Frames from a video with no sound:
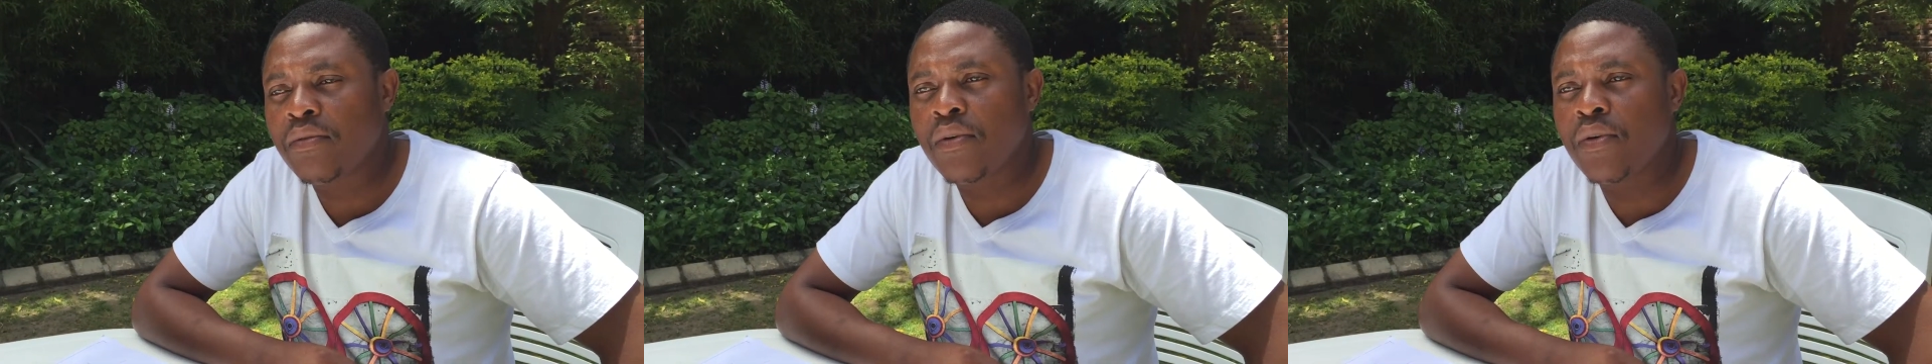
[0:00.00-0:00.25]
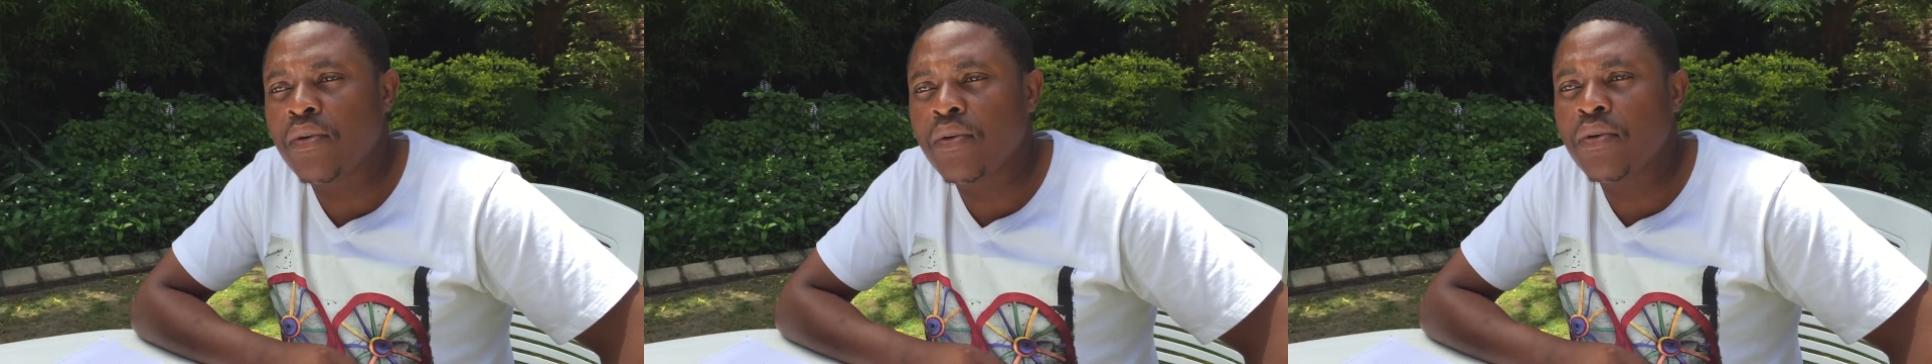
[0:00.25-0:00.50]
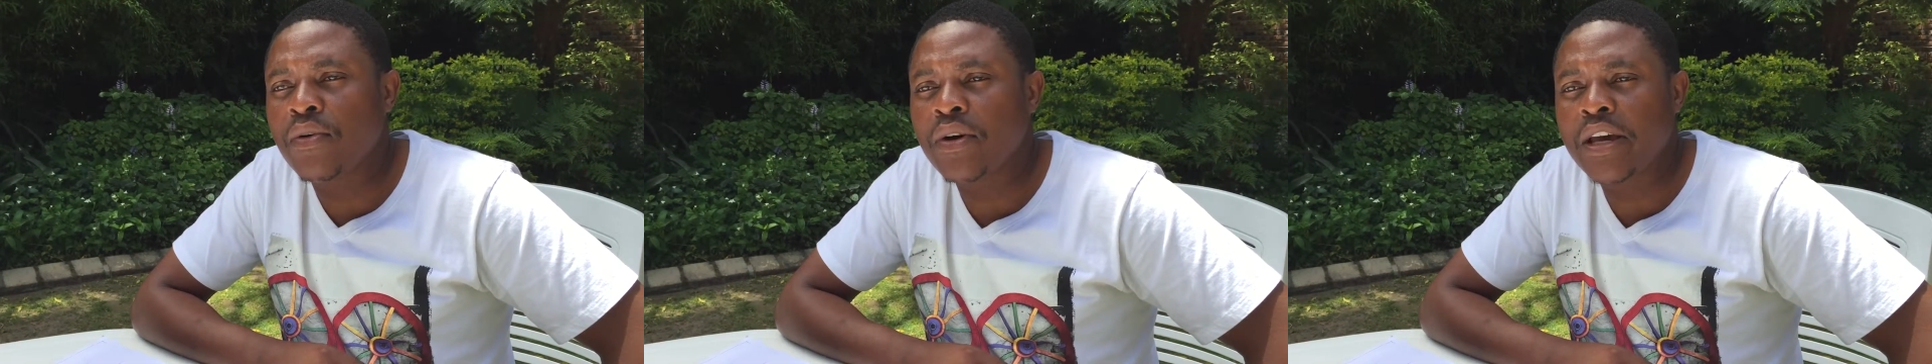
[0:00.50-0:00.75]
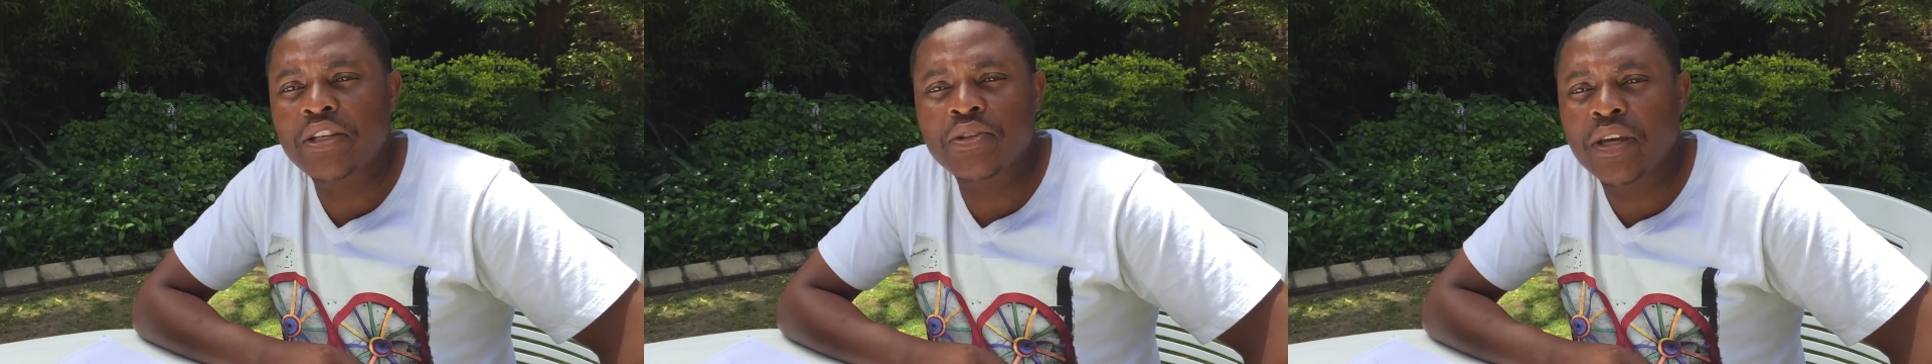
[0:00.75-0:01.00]
for
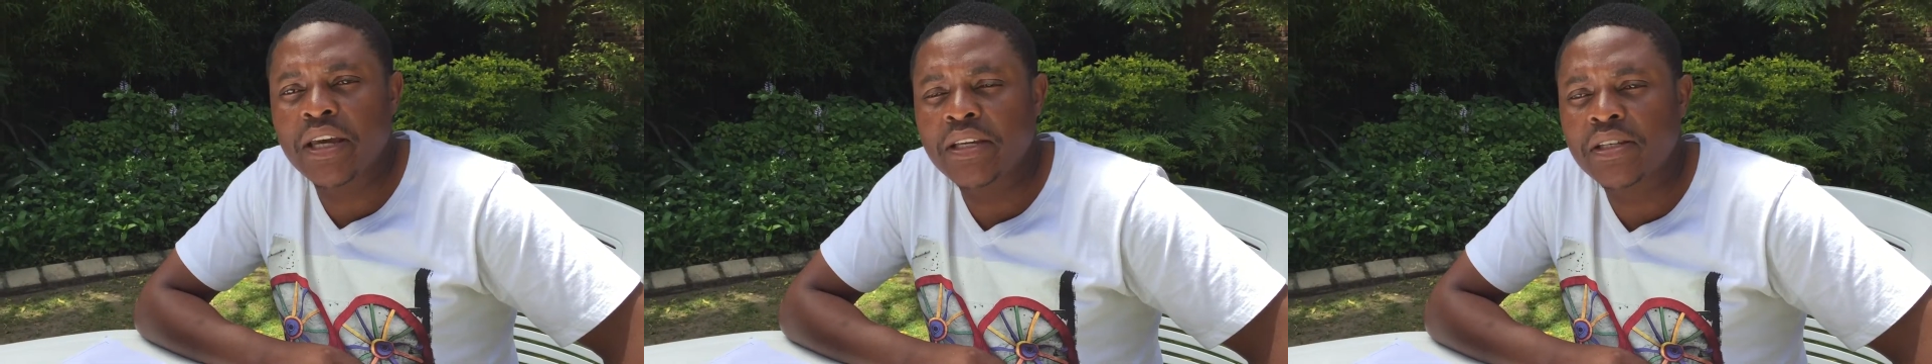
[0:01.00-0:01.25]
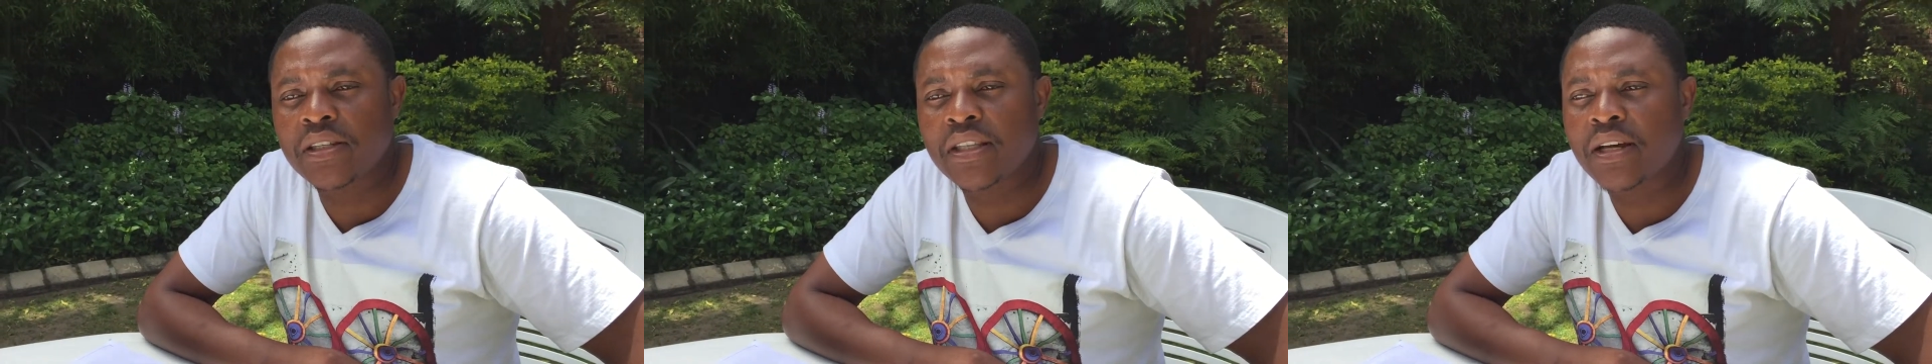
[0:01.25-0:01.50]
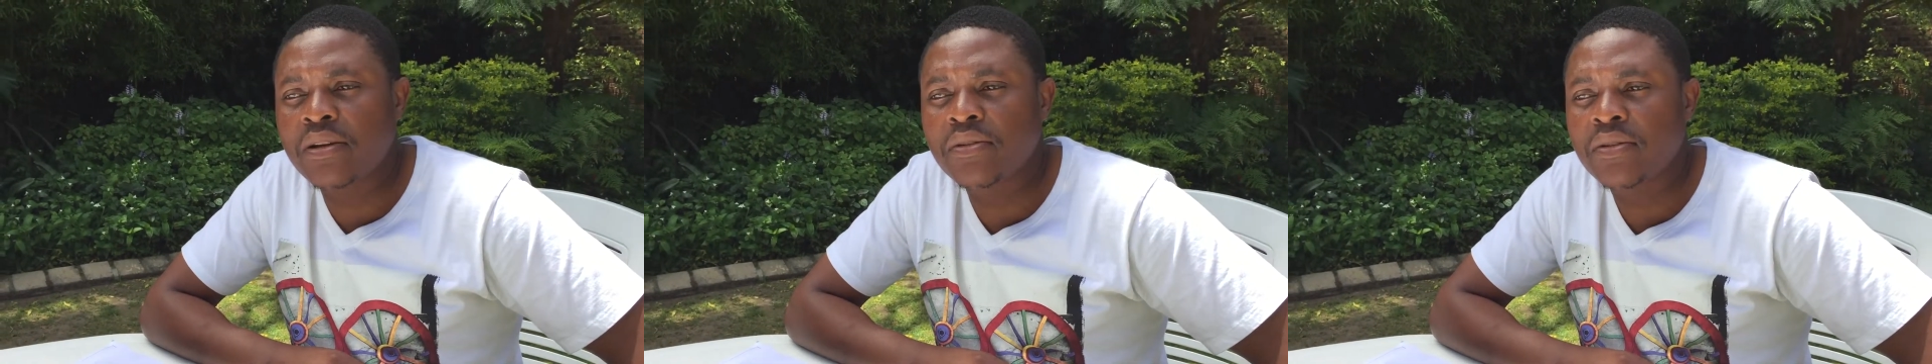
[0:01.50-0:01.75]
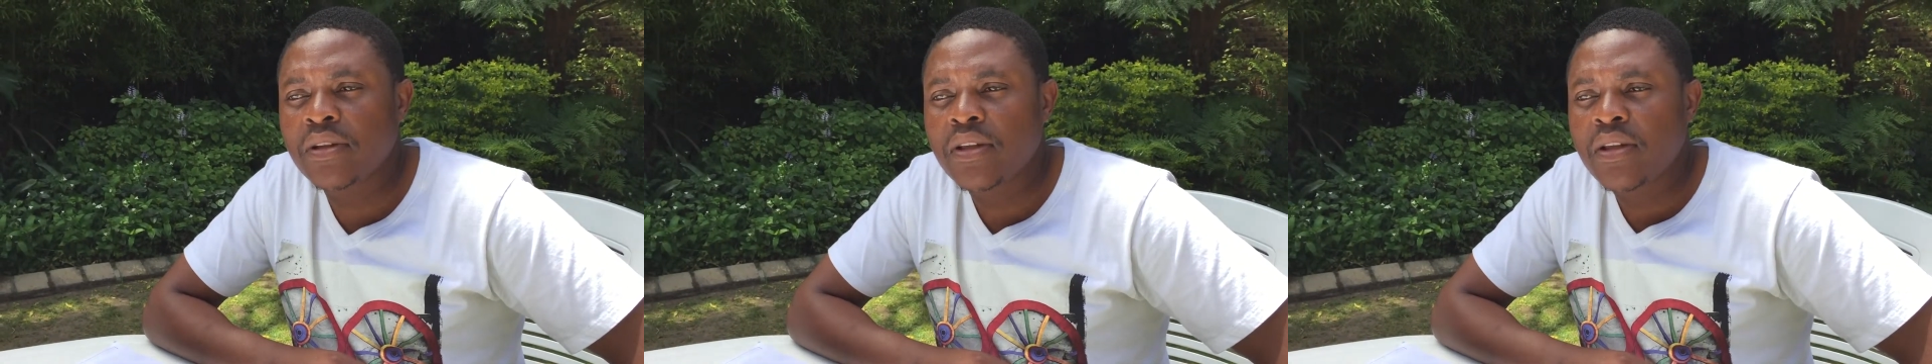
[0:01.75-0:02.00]
educational,